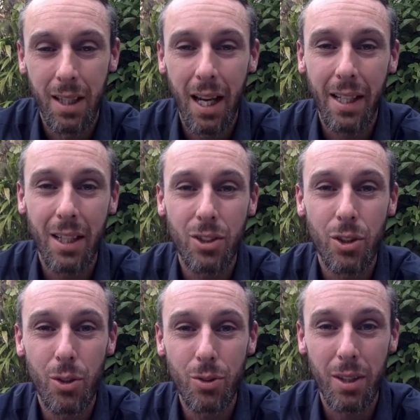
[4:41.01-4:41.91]
and has
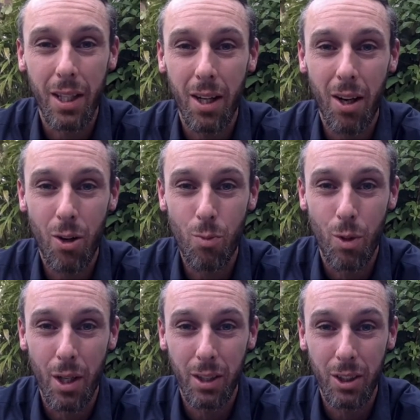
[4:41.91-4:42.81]
used their
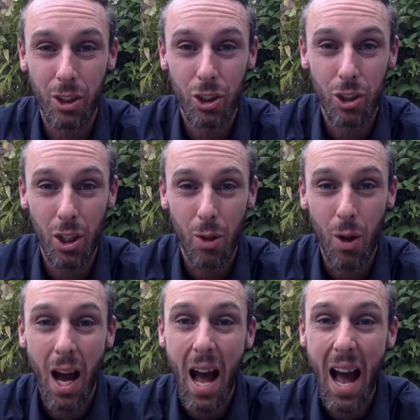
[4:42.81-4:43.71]
homework to show
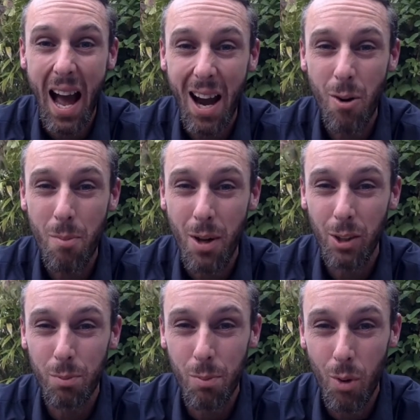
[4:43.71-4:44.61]
how
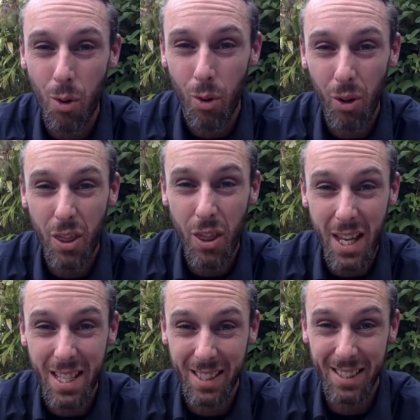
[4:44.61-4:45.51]
much more
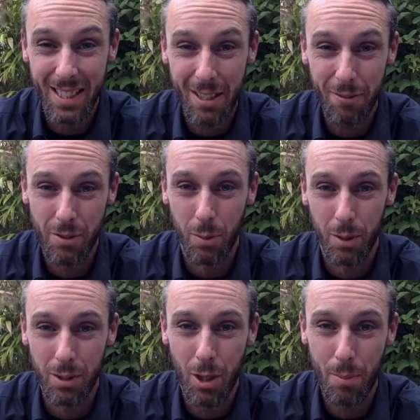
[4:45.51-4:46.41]
they can give to a
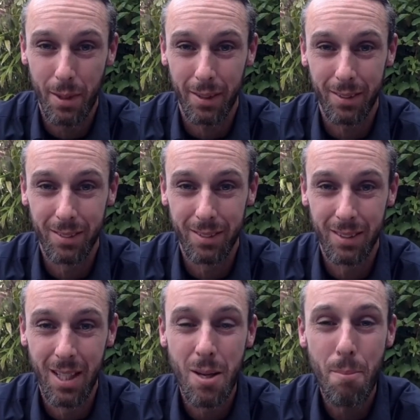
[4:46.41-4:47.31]
topic.
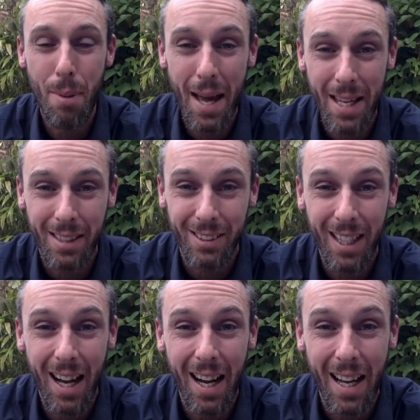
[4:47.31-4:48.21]
Paige,
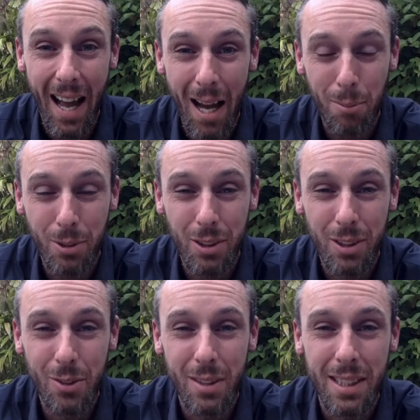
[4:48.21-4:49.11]
I
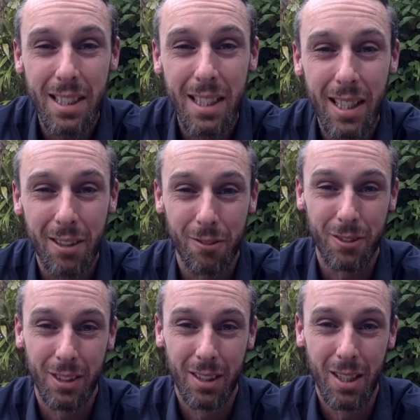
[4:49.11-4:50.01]
absolutely
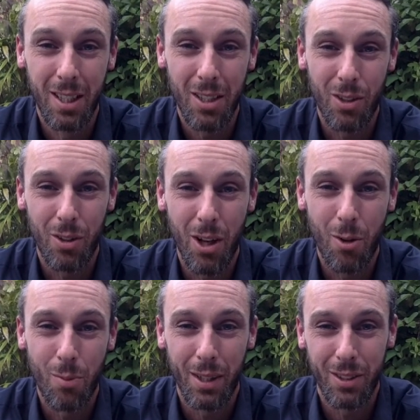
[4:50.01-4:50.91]
loved your
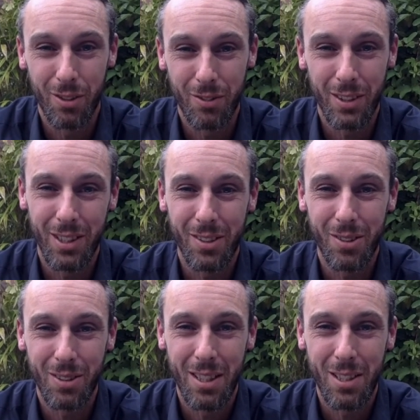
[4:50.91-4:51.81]
homework and your video you
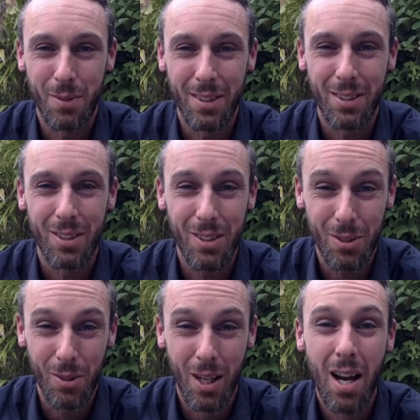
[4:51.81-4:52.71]
sent me, so
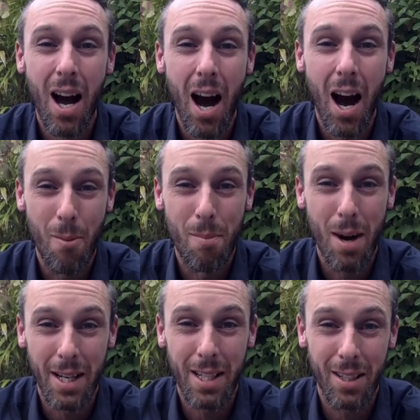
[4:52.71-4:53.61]
you are
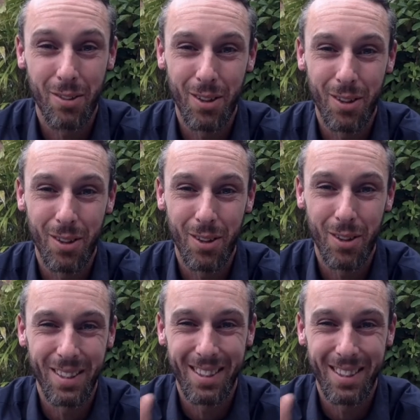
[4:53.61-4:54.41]
my hero this week.